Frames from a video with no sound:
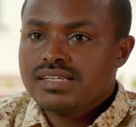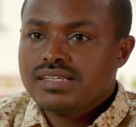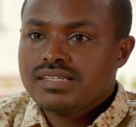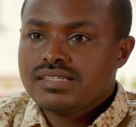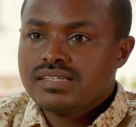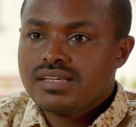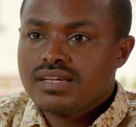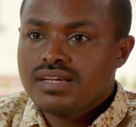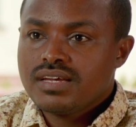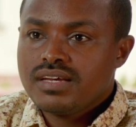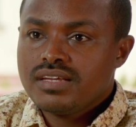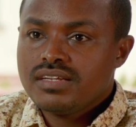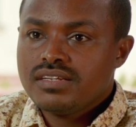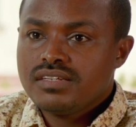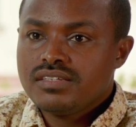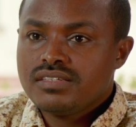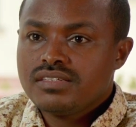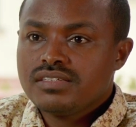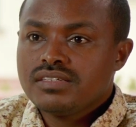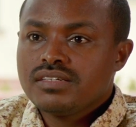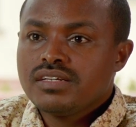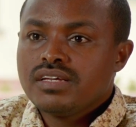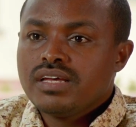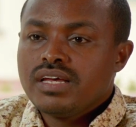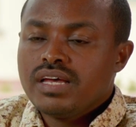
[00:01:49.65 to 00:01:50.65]

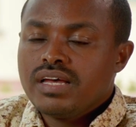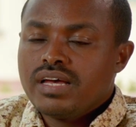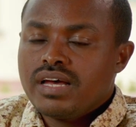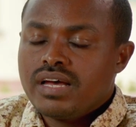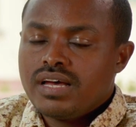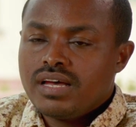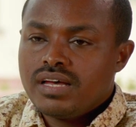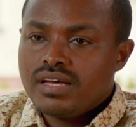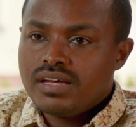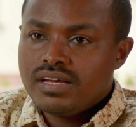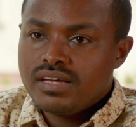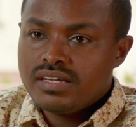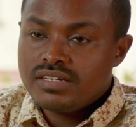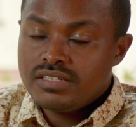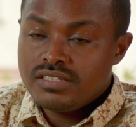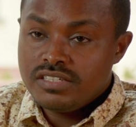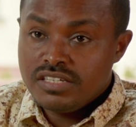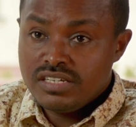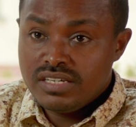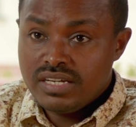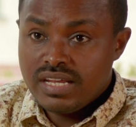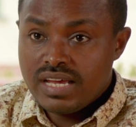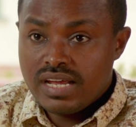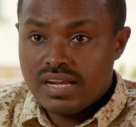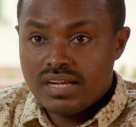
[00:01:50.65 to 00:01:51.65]
Second,
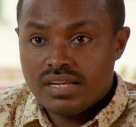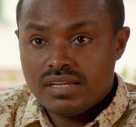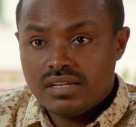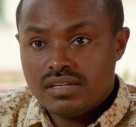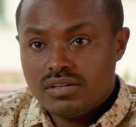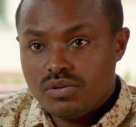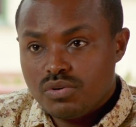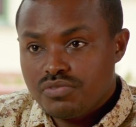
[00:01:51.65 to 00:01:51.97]
denial